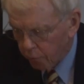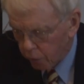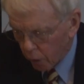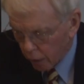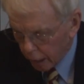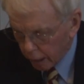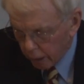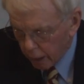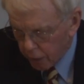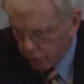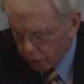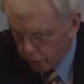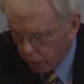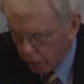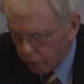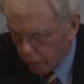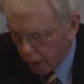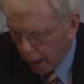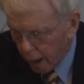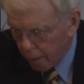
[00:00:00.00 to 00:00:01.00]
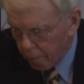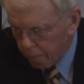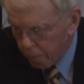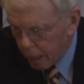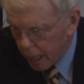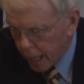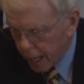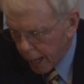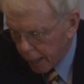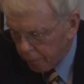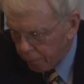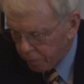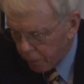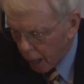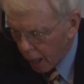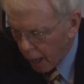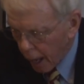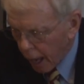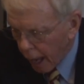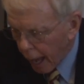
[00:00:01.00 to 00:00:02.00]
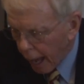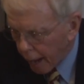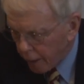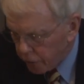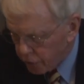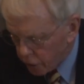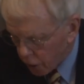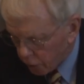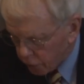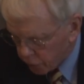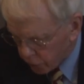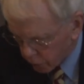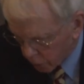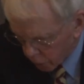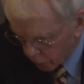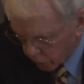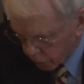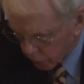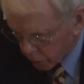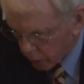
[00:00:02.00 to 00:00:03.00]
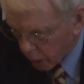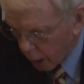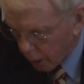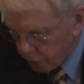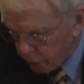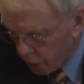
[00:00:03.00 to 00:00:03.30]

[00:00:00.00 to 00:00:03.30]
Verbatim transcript: for at least the time being. Had Justice, uh,